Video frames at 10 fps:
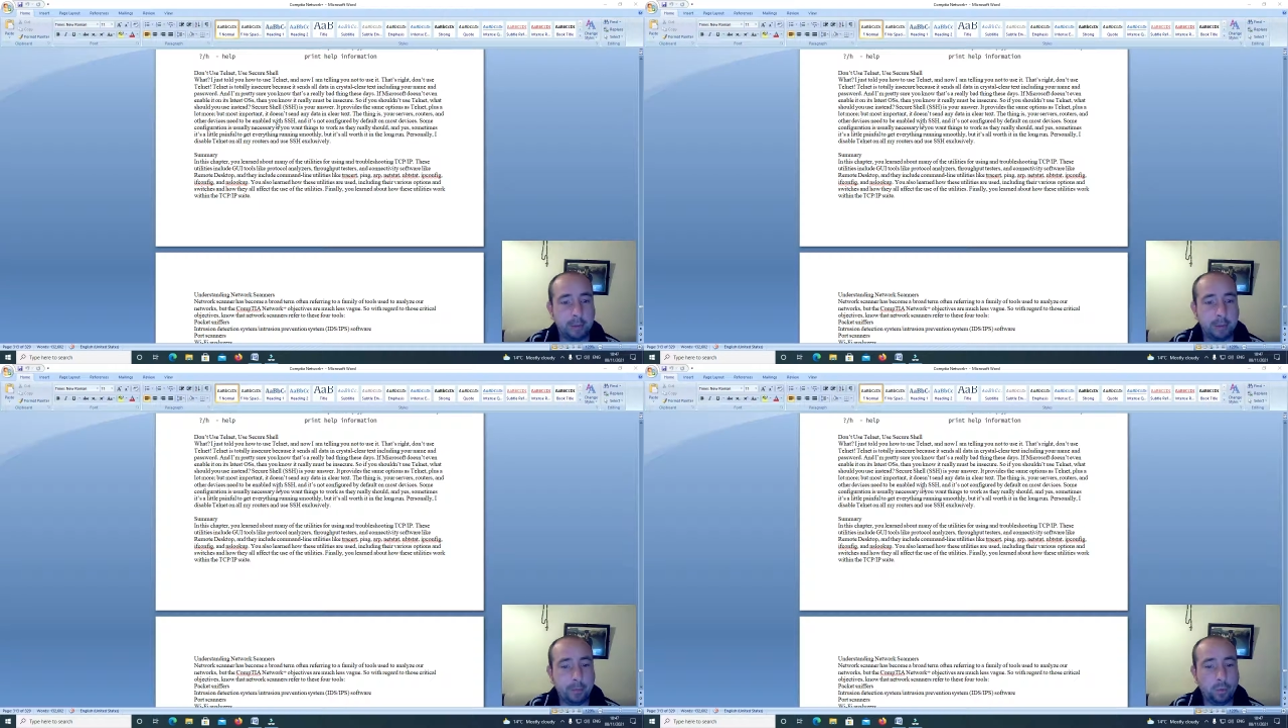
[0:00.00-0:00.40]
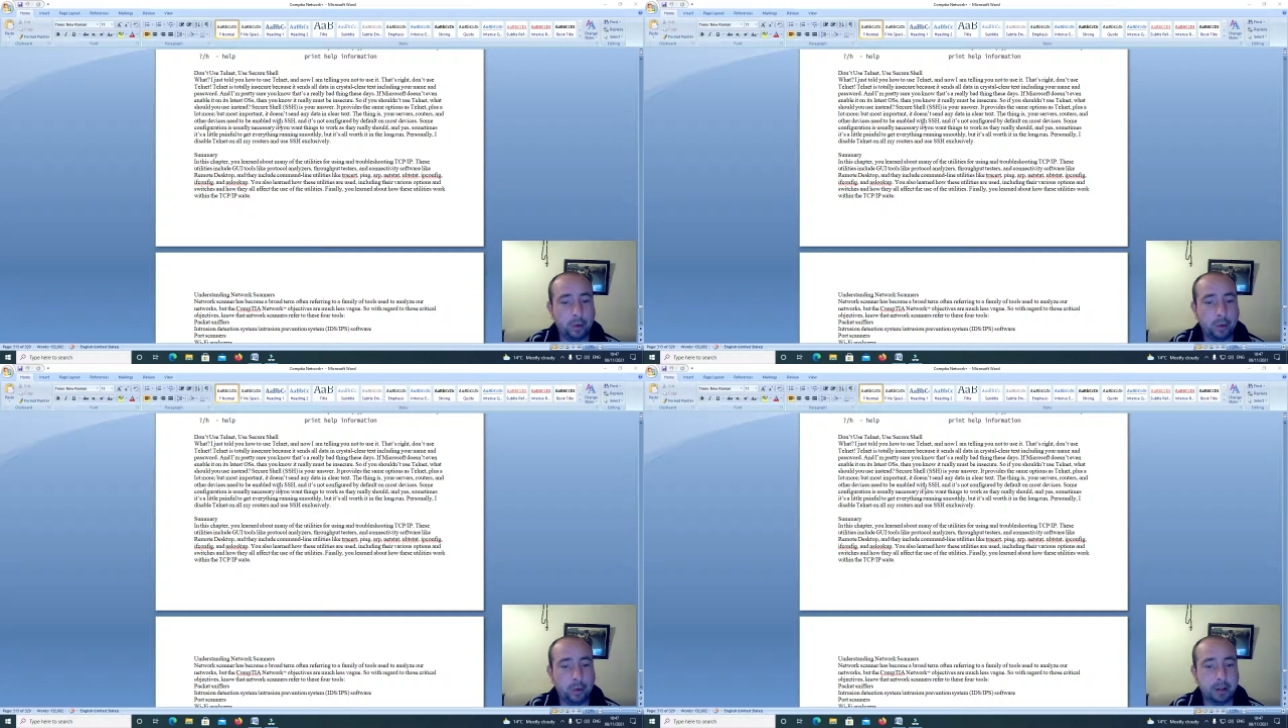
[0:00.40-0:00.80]

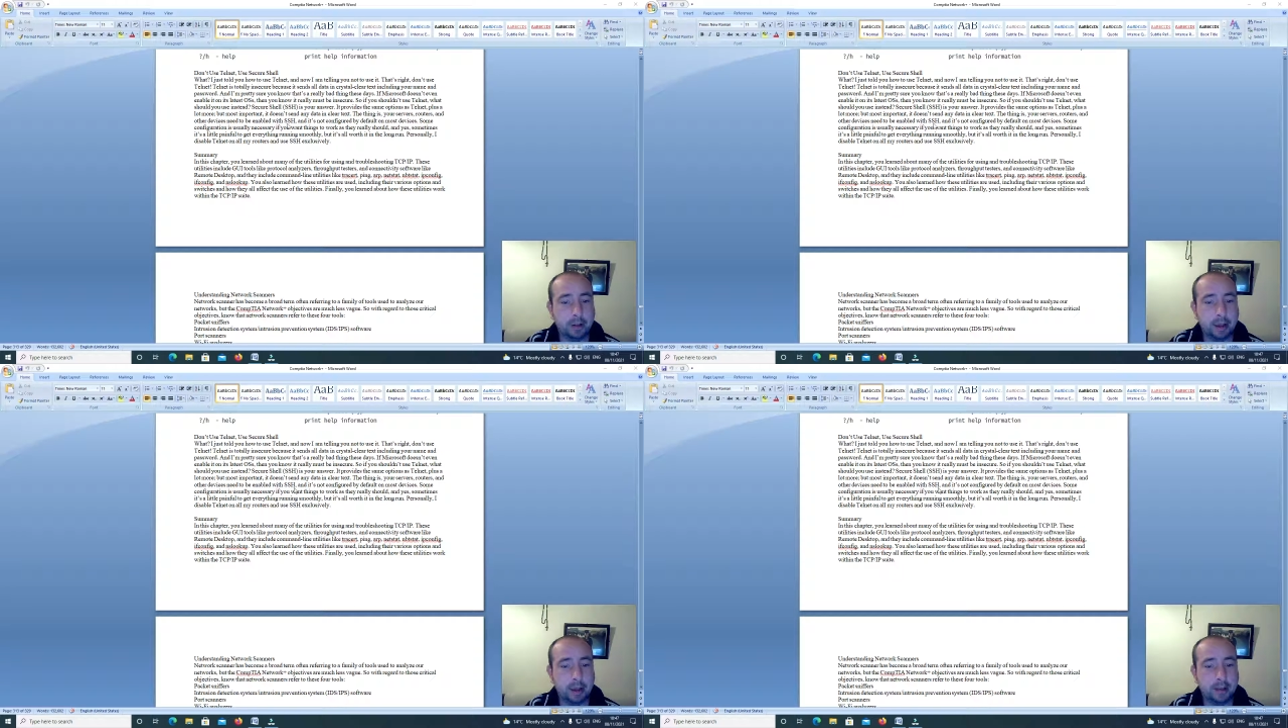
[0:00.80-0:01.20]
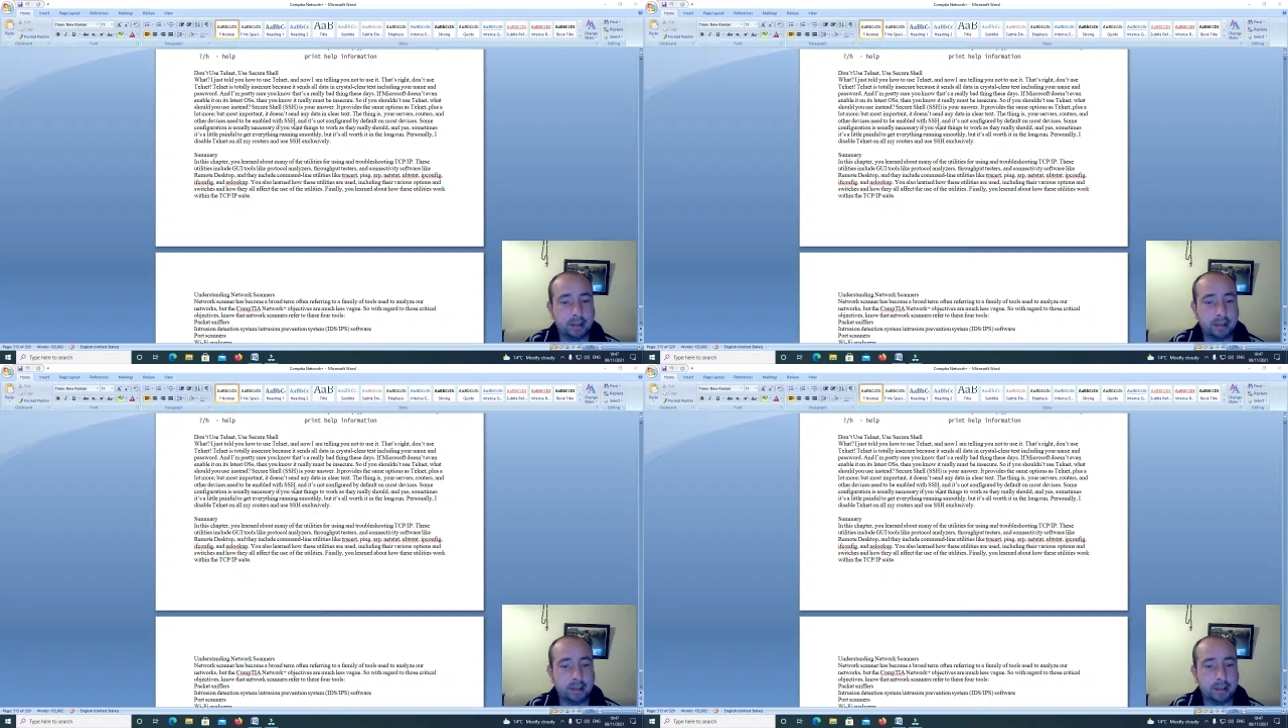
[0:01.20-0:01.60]
with
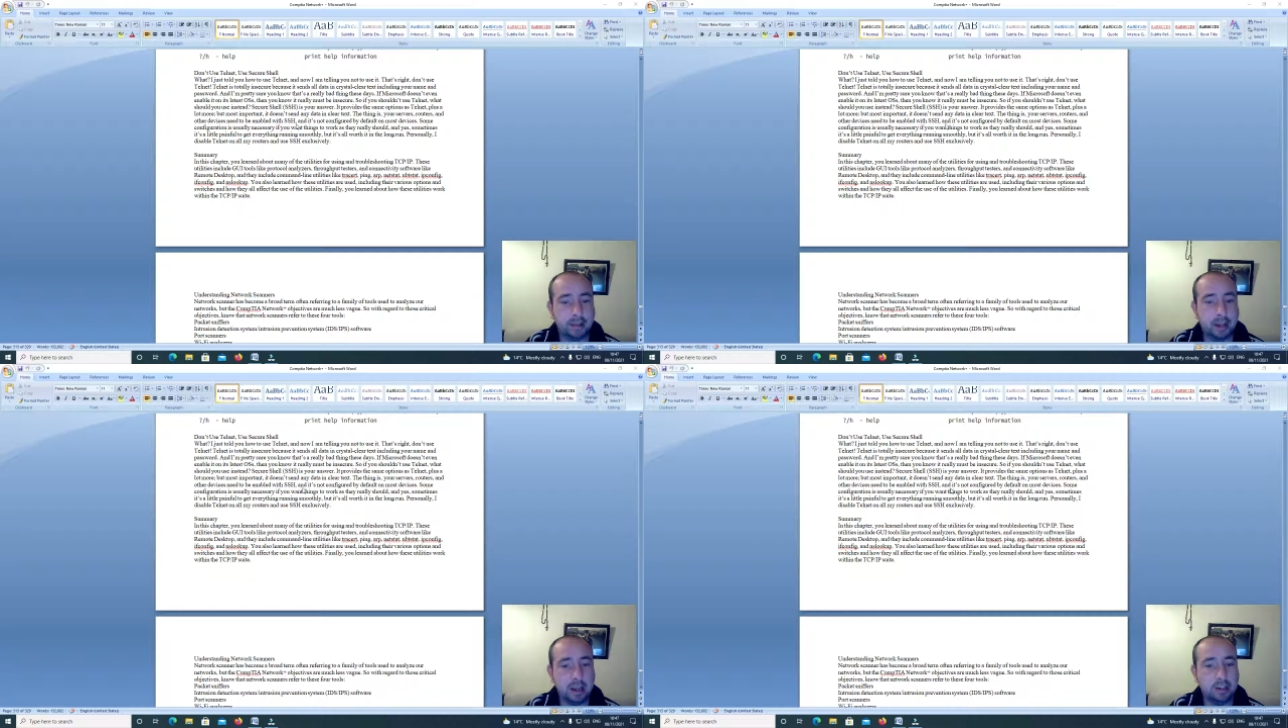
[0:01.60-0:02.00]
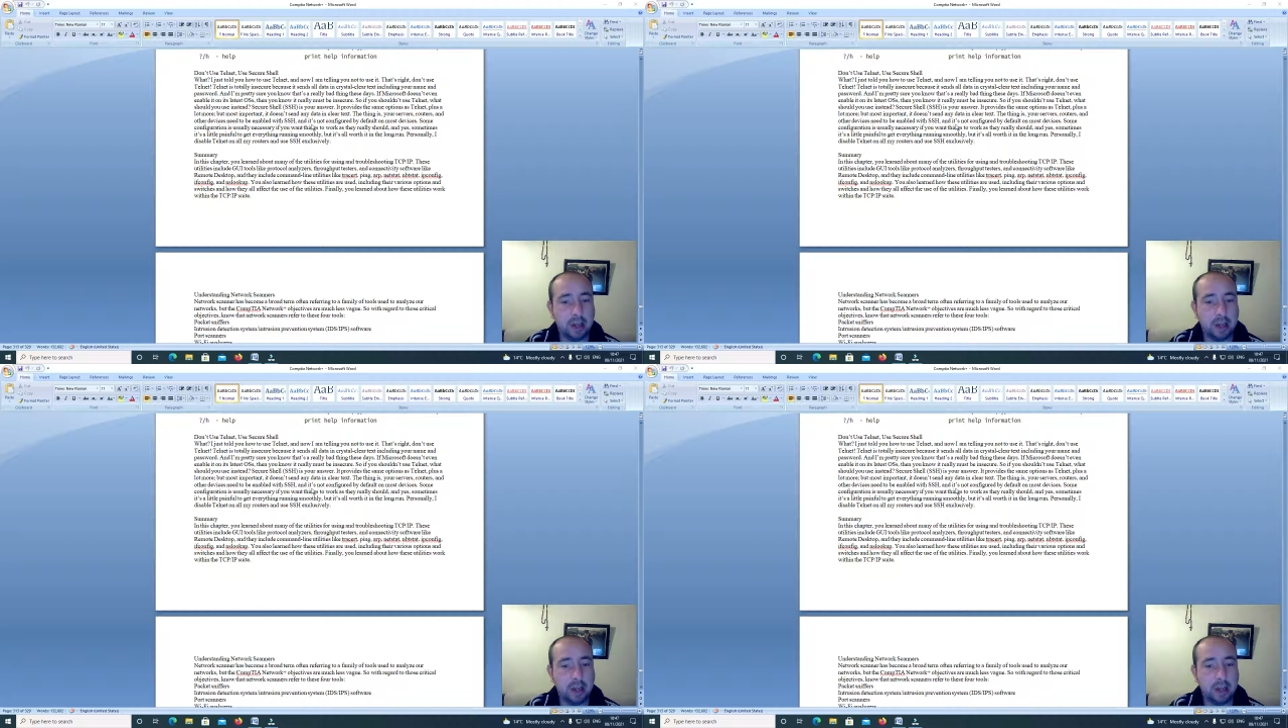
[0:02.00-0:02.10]
SSH,